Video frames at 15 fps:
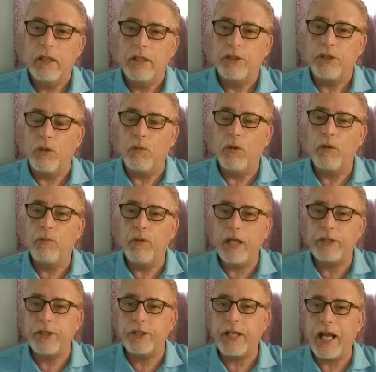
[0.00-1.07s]
So
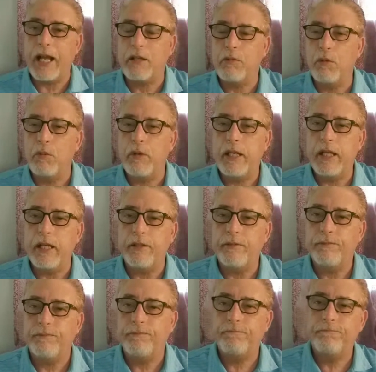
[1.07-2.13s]
that's exactly what we did.
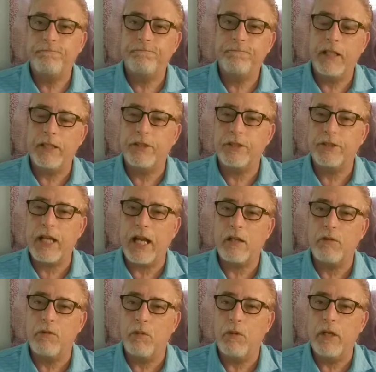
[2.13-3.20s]
That's
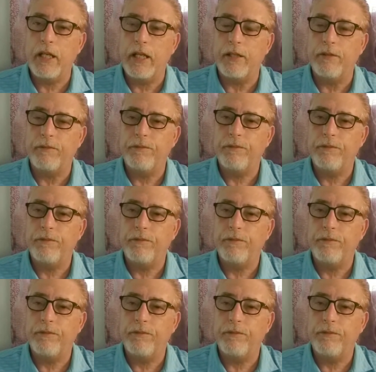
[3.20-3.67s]
exactly what we did.